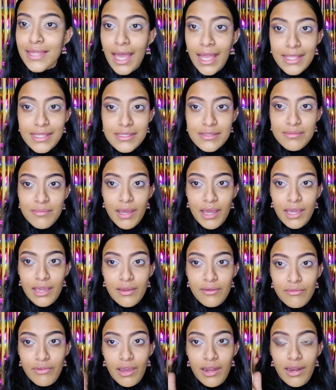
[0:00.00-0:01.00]
That's
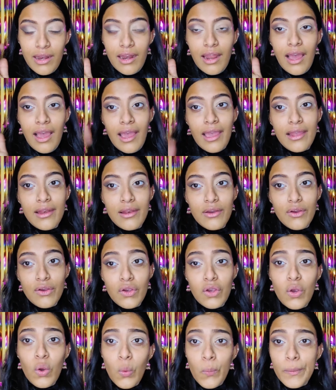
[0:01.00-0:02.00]
my one eye
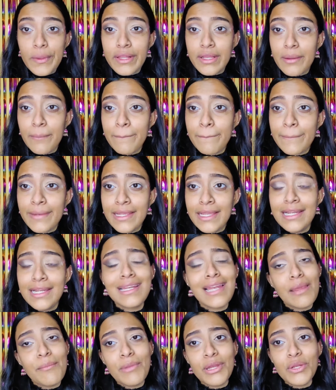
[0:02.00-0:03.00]
look whole
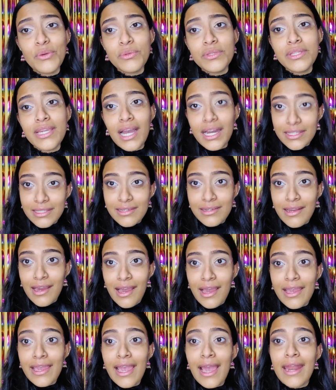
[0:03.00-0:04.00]
complete. Let me do the other
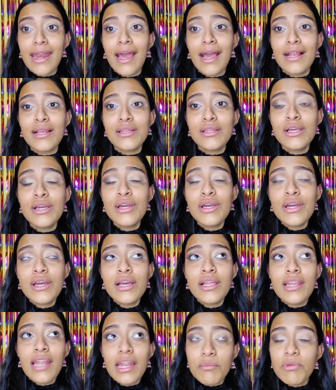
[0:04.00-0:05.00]
eye, and
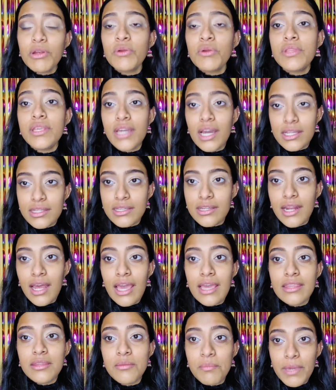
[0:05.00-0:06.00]
let me do the other
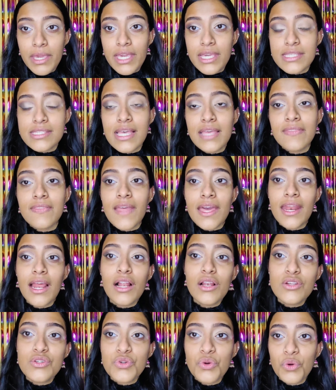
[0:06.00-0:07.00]
eye, the base, and then
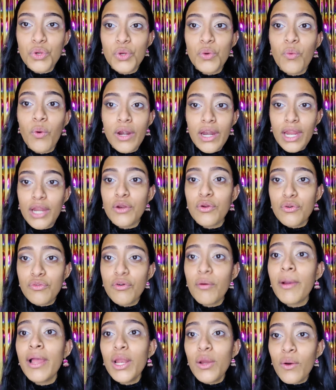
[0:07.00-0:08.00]
I'll show you what I do
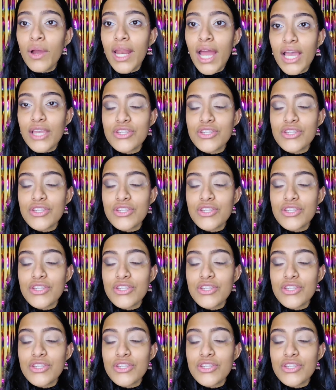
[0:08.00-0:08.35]
for my lower